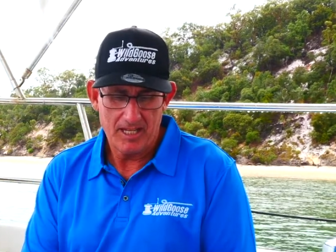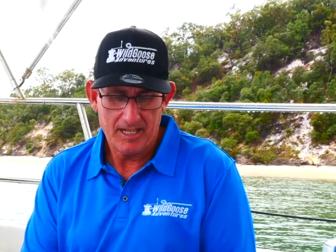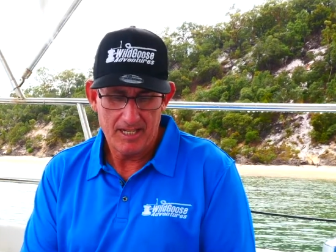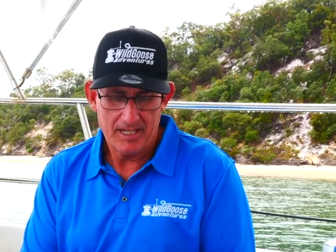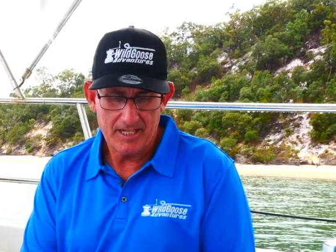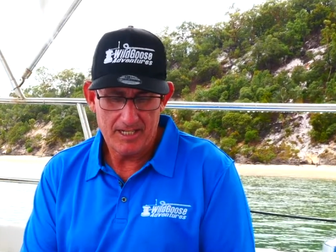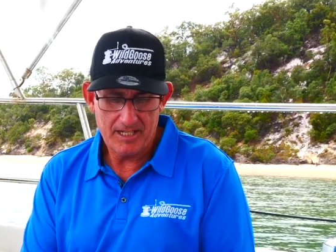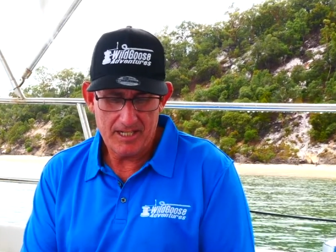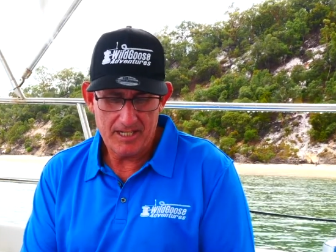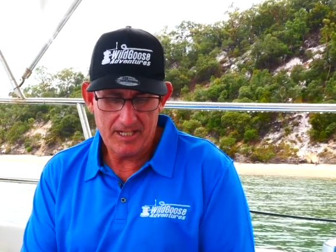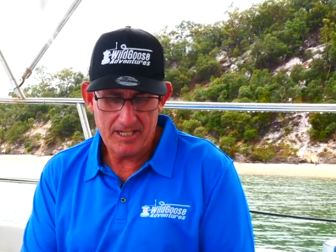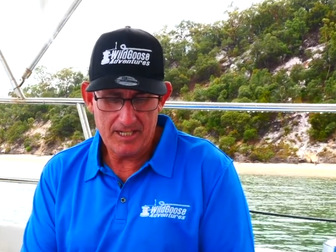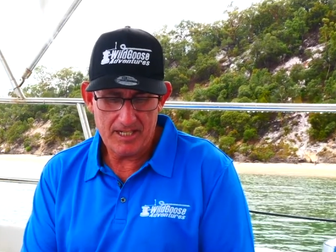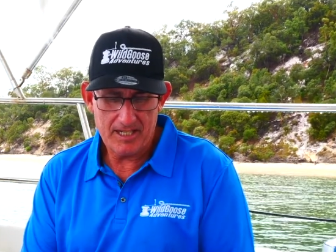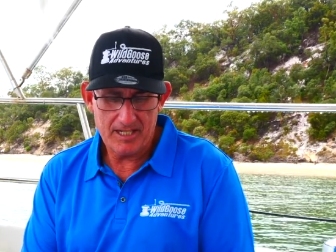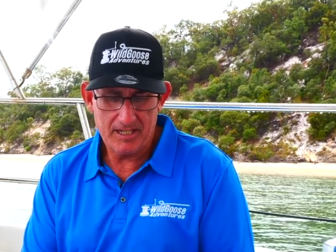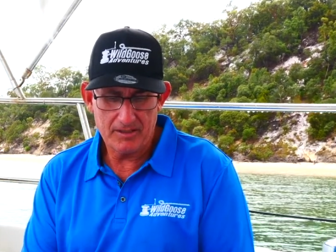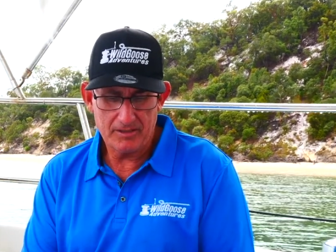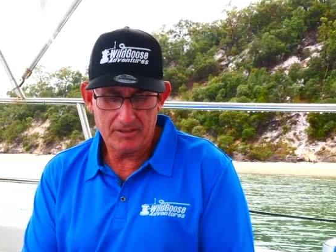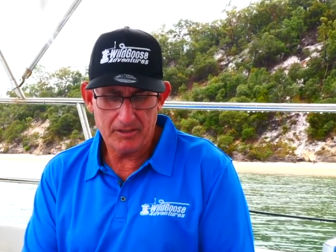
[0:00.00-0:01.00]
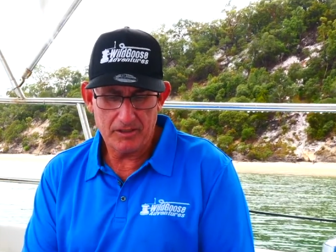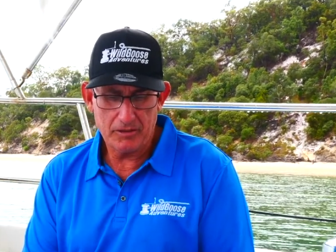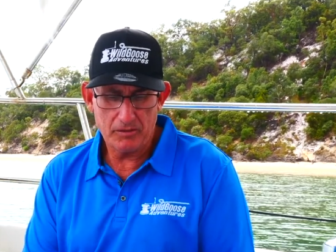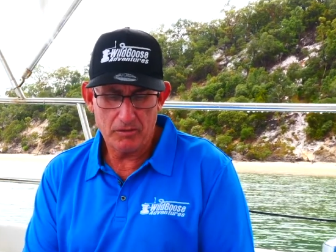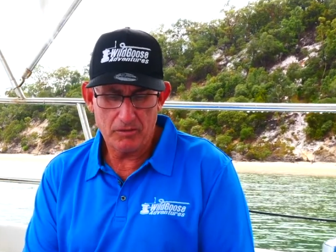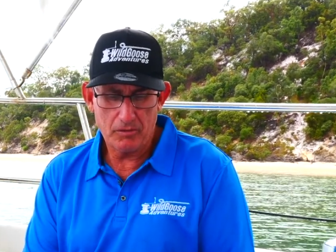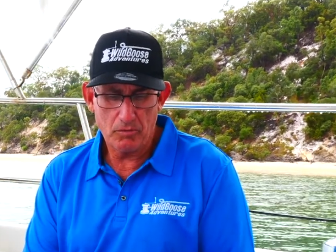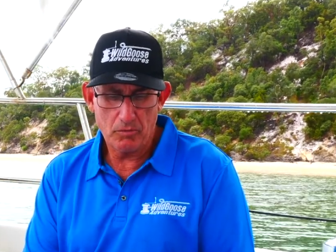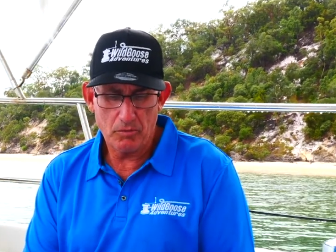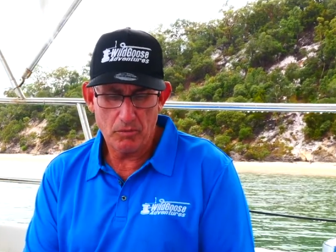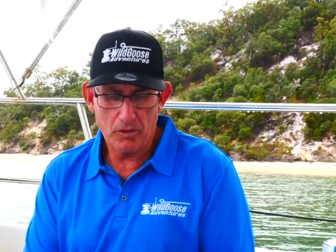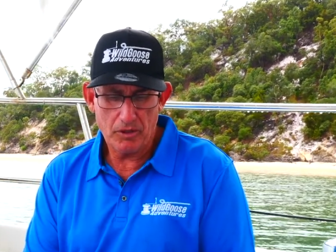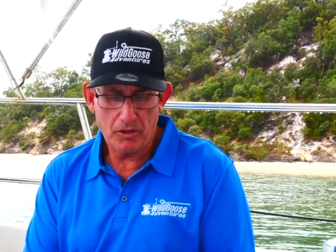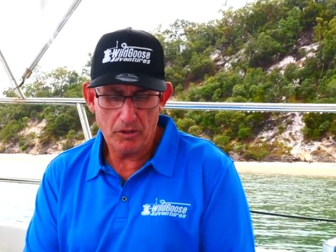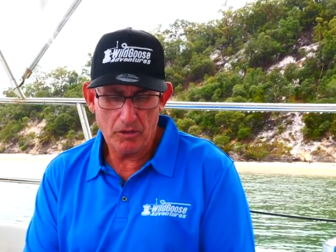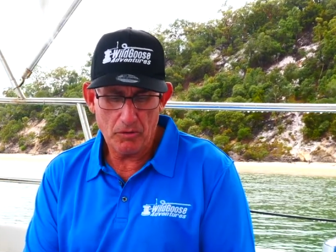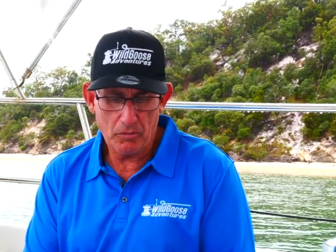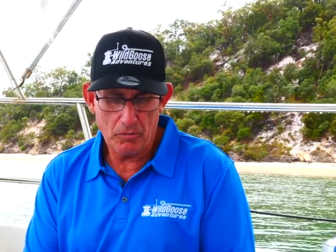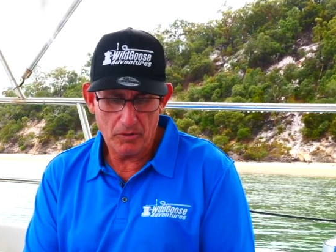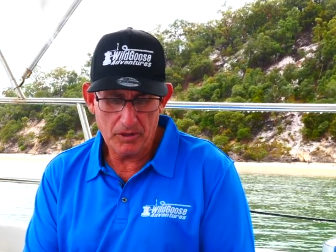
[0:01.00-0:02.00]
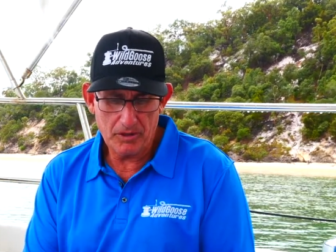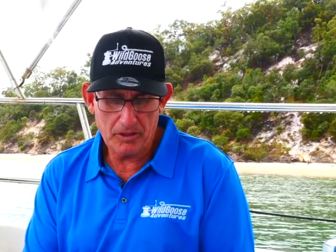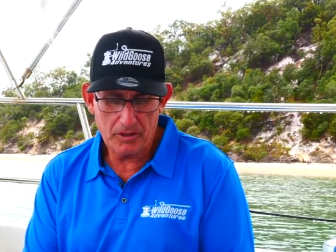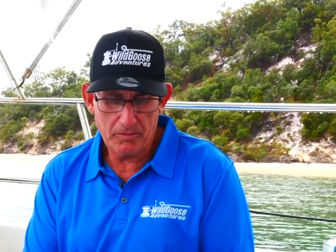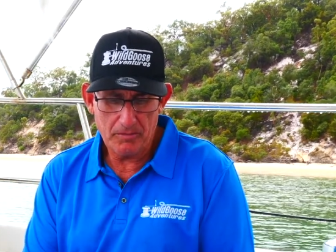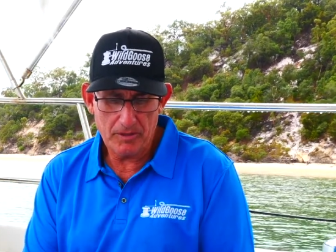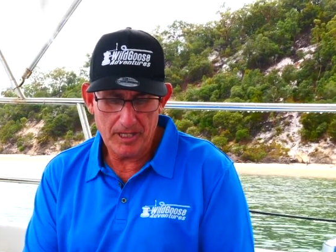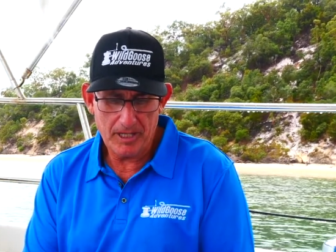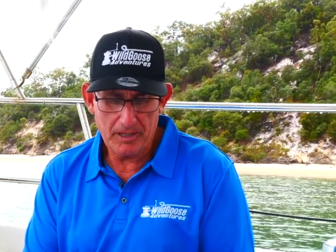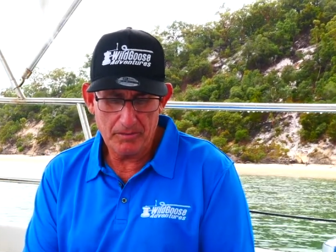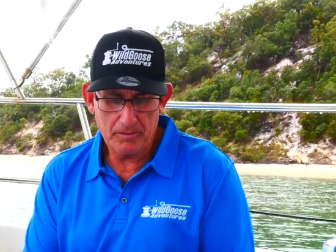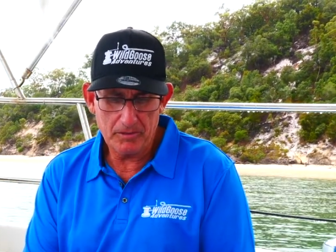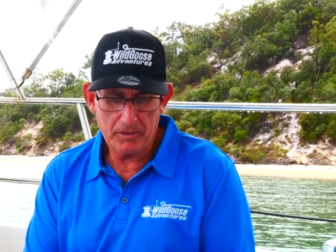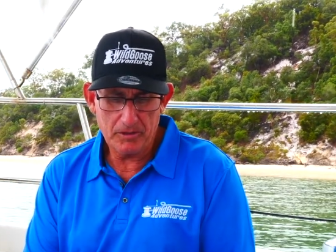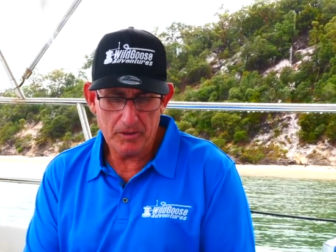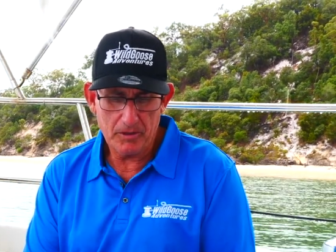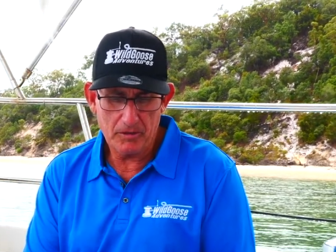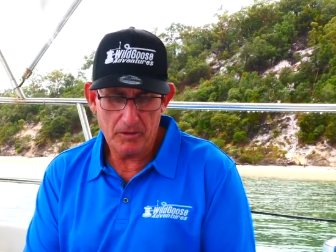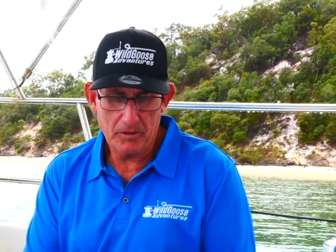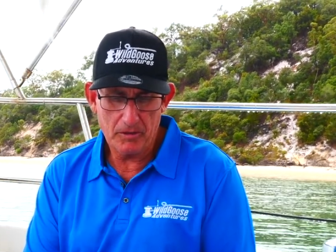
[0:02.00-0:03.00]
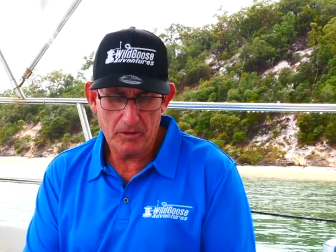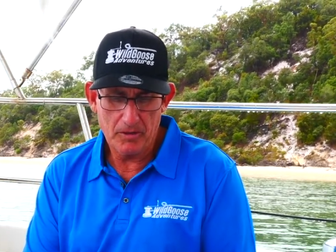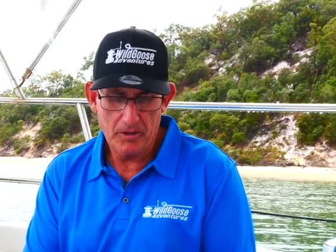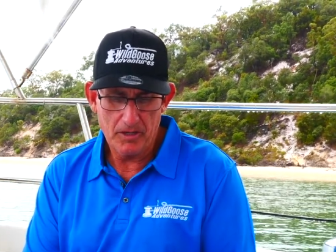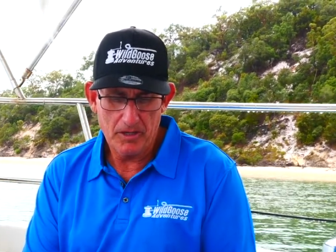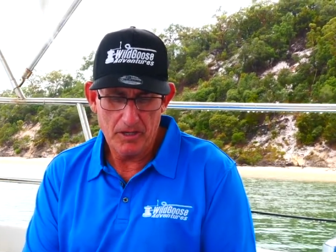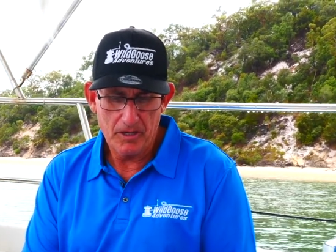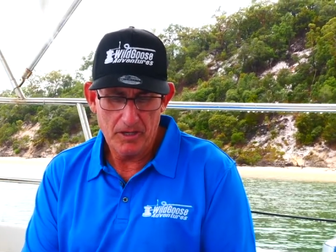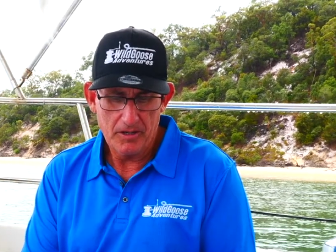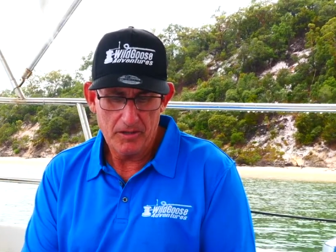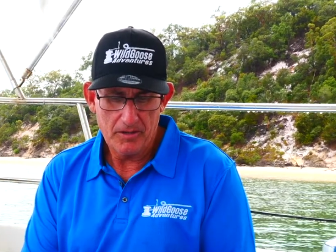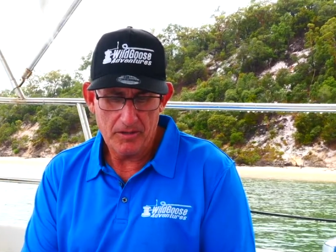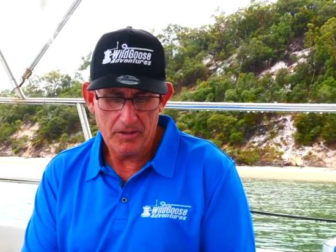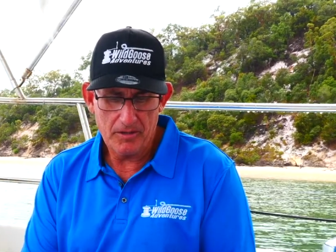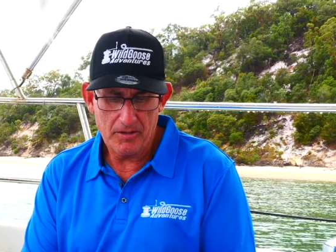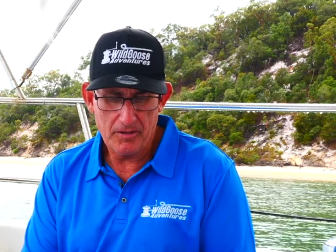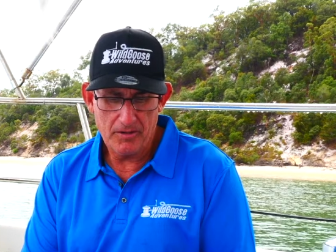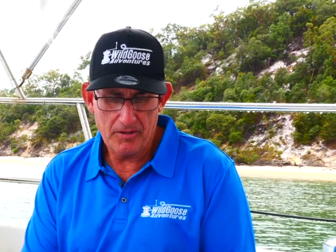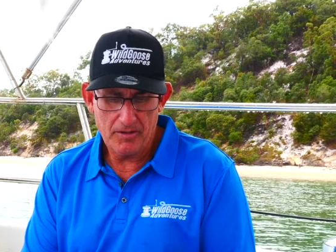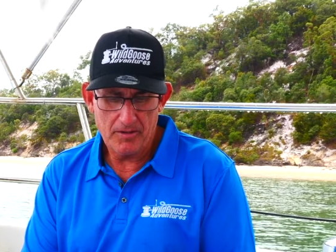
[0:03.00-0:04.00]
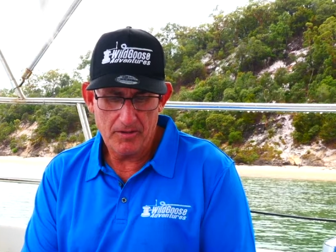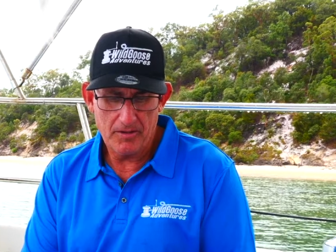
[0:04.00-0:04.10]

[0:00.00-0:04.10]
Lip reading: it just tells you what you want to be able to shoot.